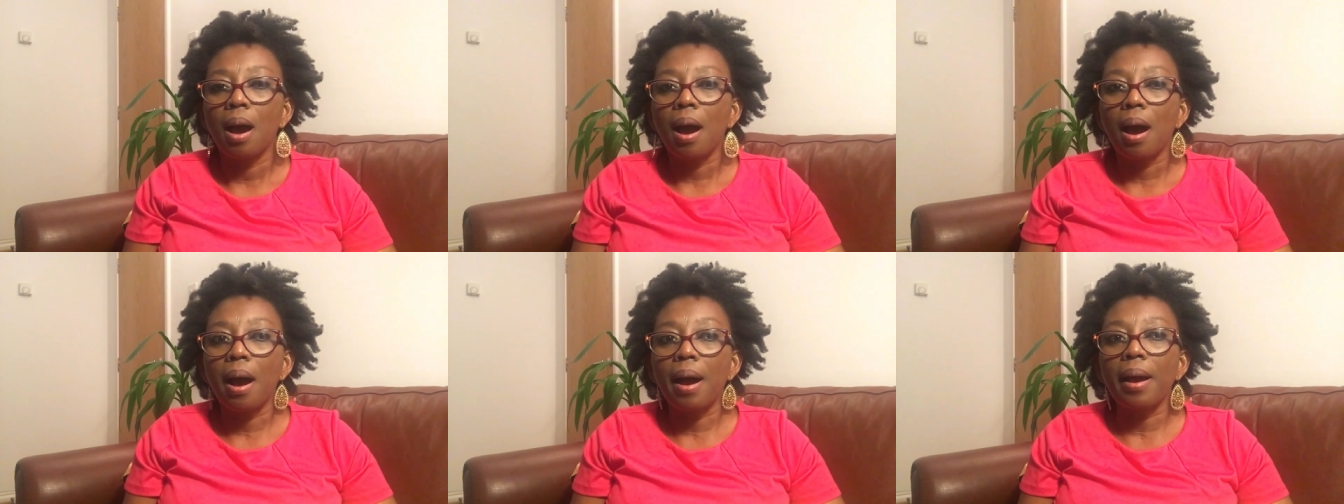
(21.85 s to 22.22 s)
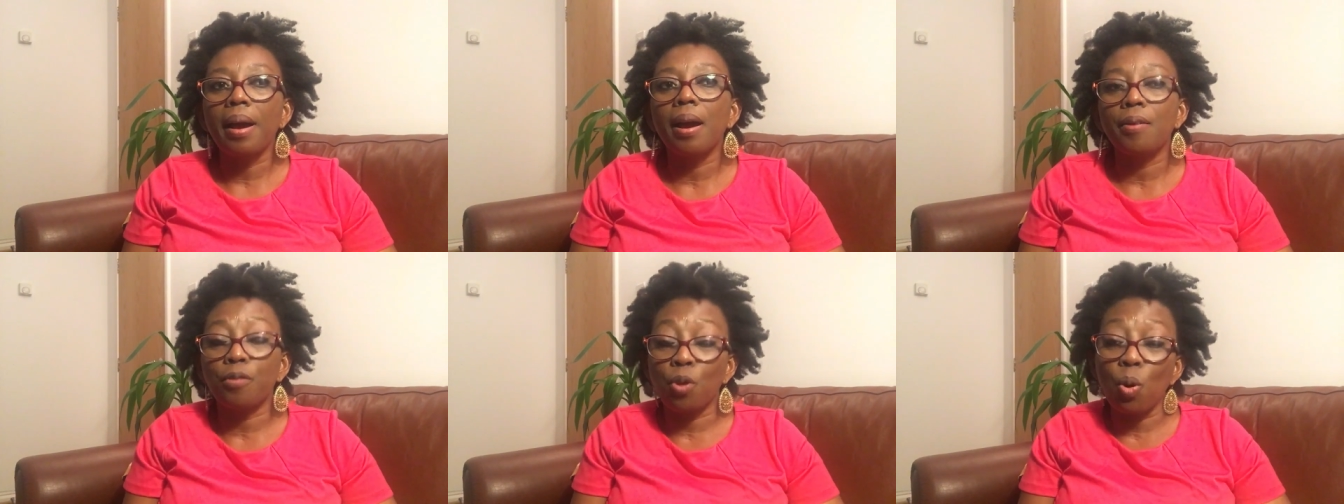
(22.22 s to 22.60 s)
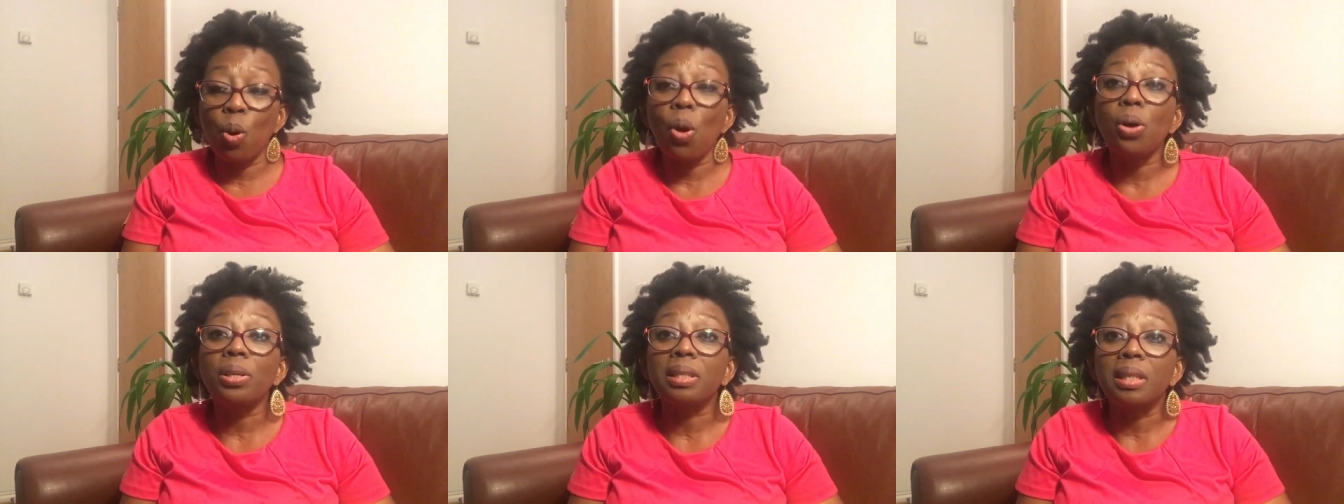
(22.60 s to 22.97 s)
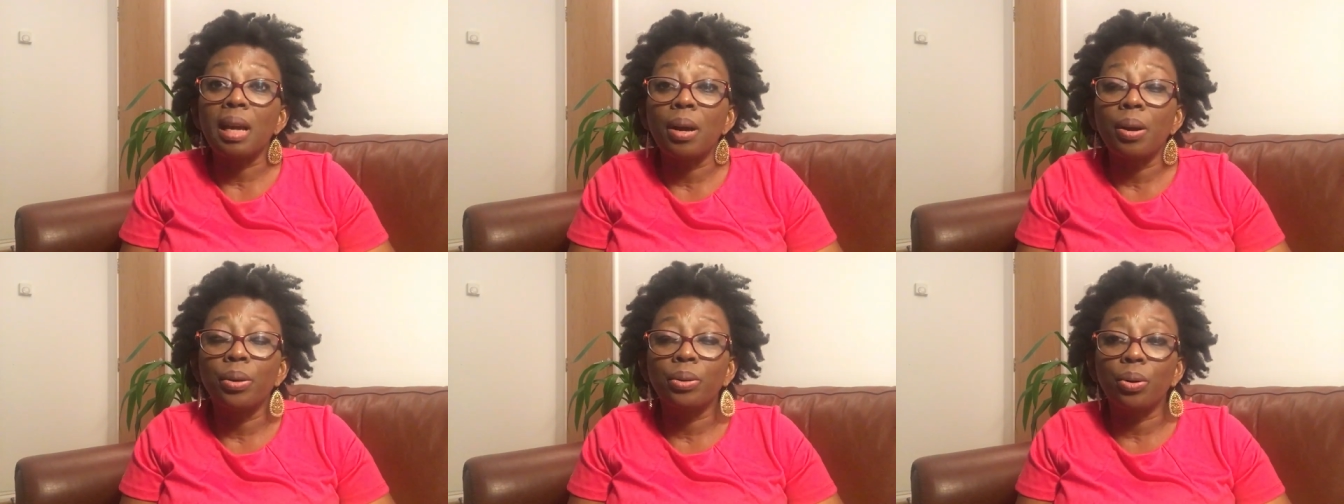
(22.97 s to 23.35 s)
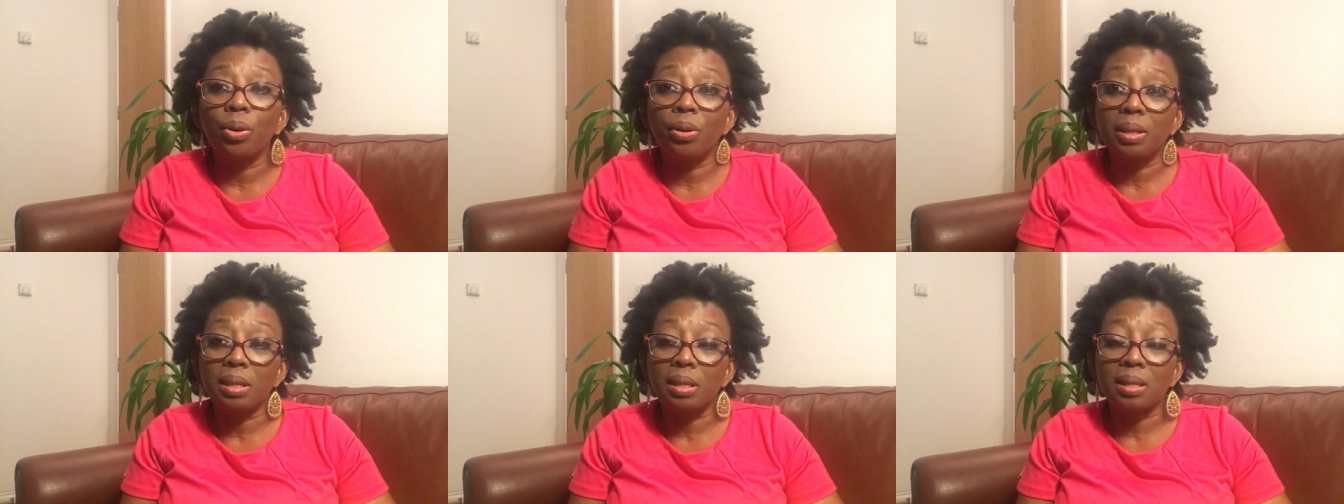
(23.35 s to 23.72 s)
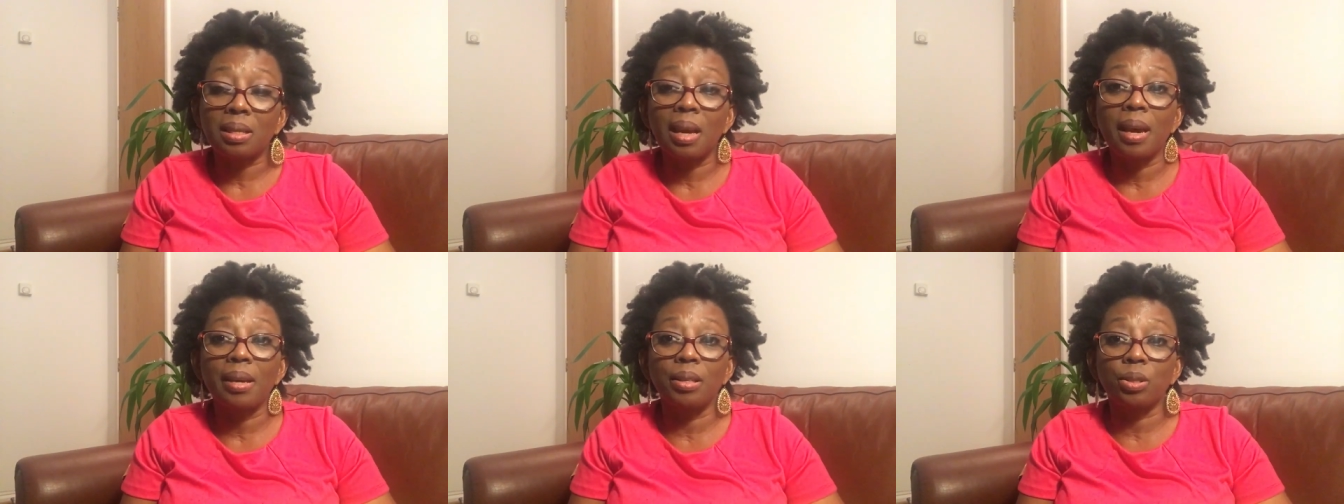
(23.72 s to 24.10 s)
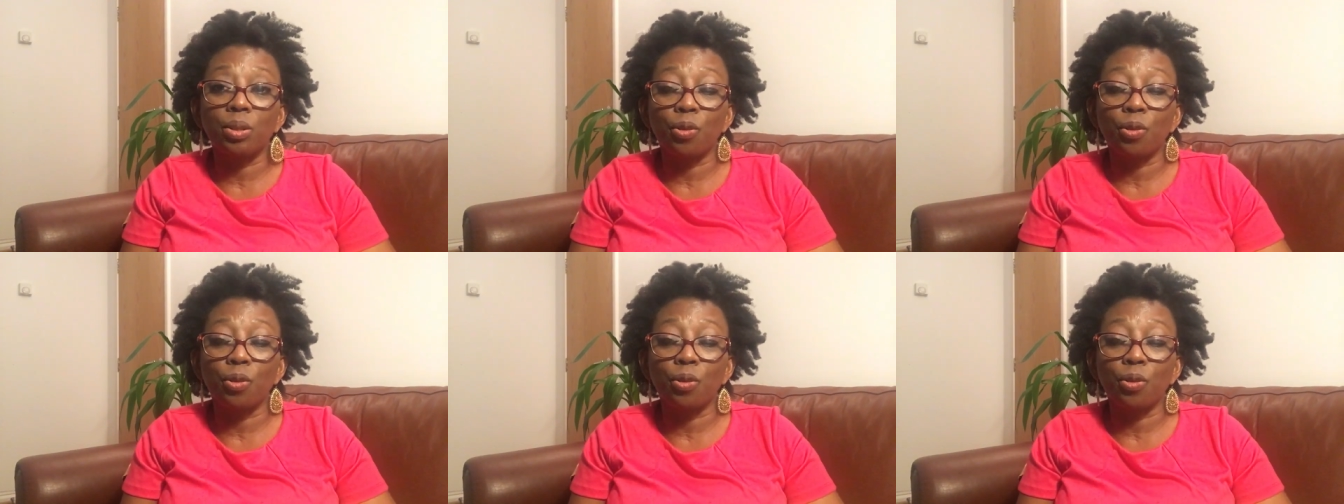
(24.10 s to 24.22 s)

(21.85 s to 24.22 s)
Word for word: I have cut down on the size